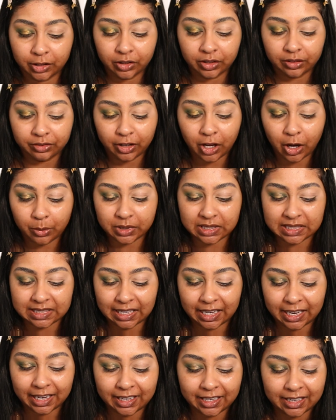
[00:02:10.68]
The only thing I would
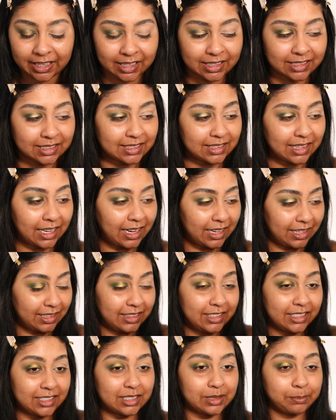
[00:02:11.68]
say is
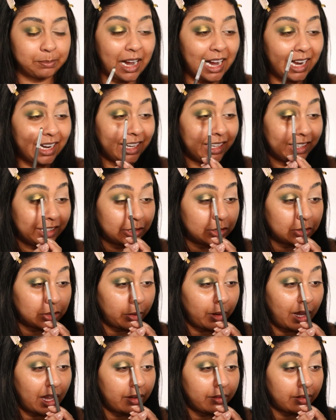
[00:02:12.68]
that this palette is
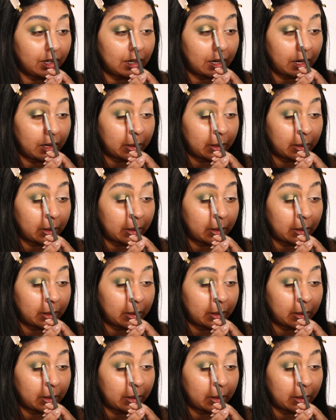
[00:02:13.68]
so heavy.